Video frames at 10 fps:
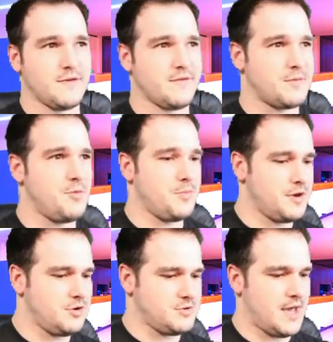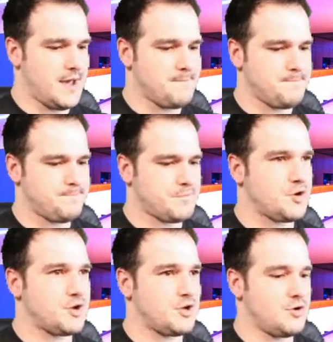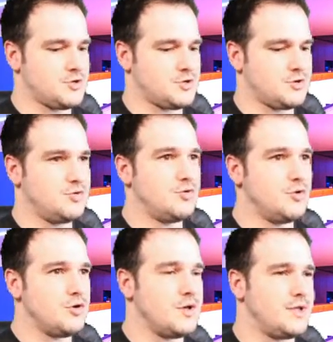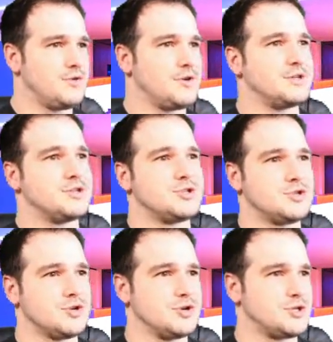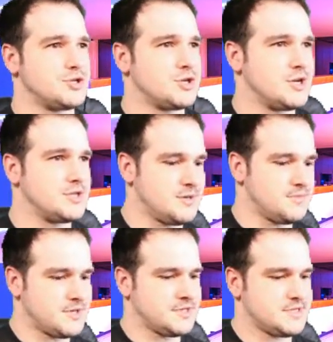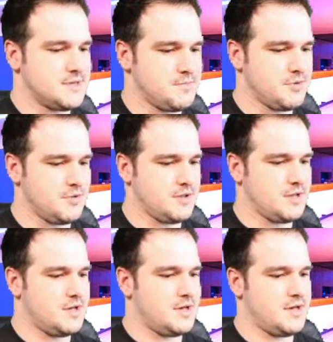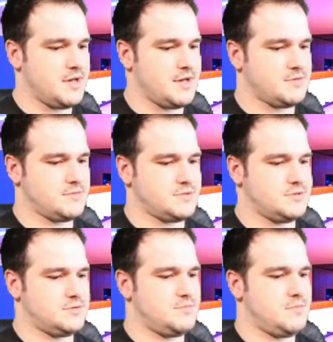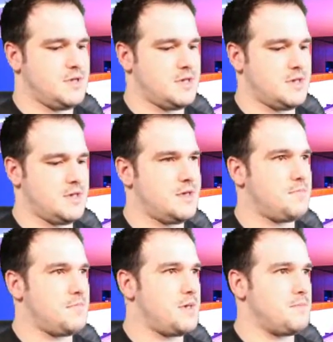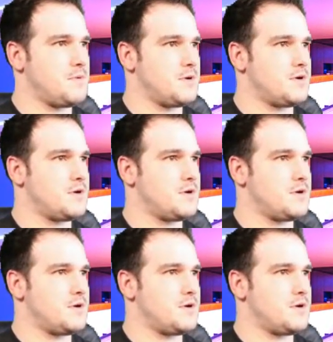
going to open a new tab. You're going to go to Google and you're going to search something simple. How to make a paper